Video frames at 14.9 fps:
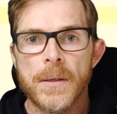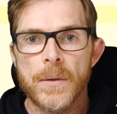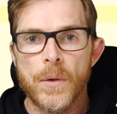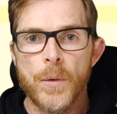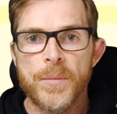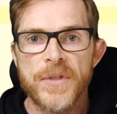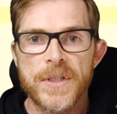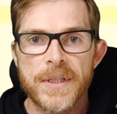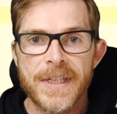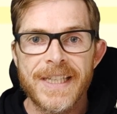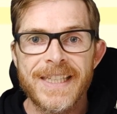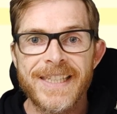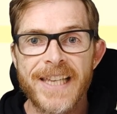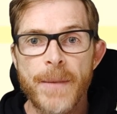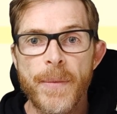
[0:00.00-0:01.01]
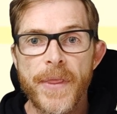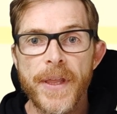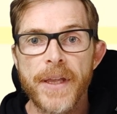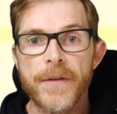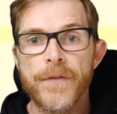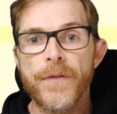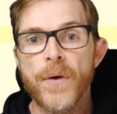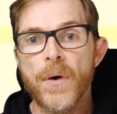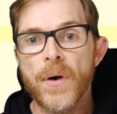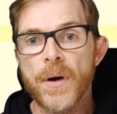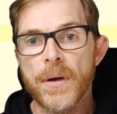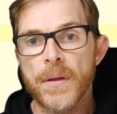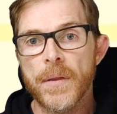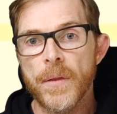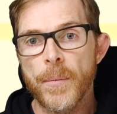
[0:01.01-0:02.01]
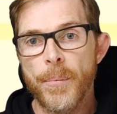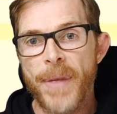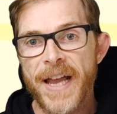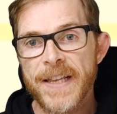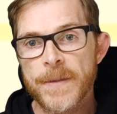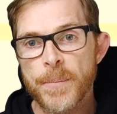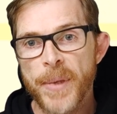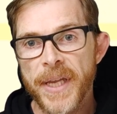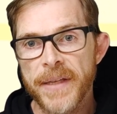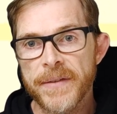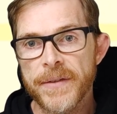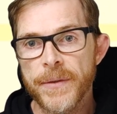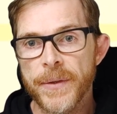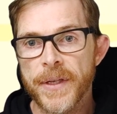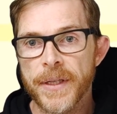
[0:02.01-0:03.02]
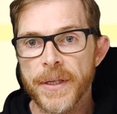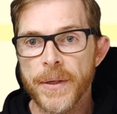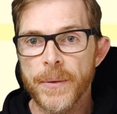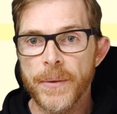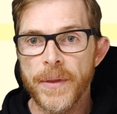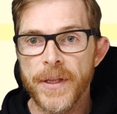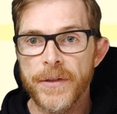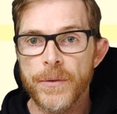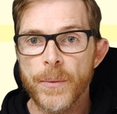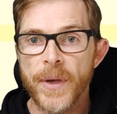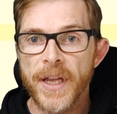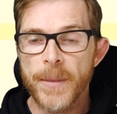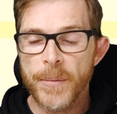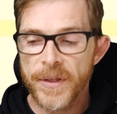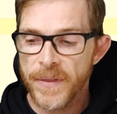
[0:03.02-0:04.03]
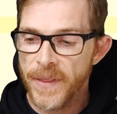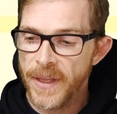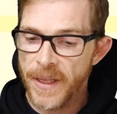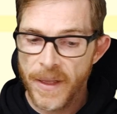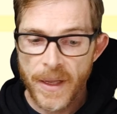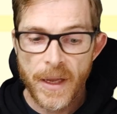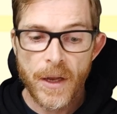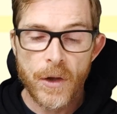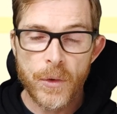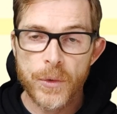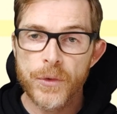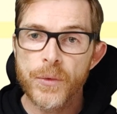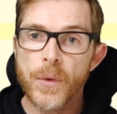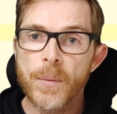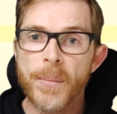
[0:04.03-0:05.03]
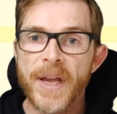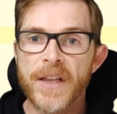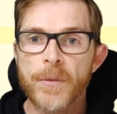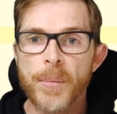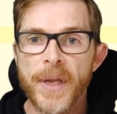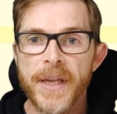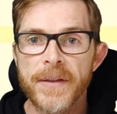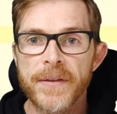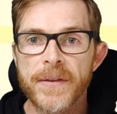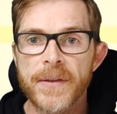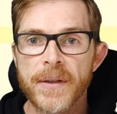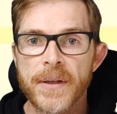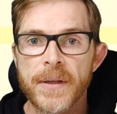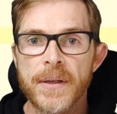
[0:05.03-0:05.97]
Oops, same thing for the backspace. You can go this way, but Control backspace.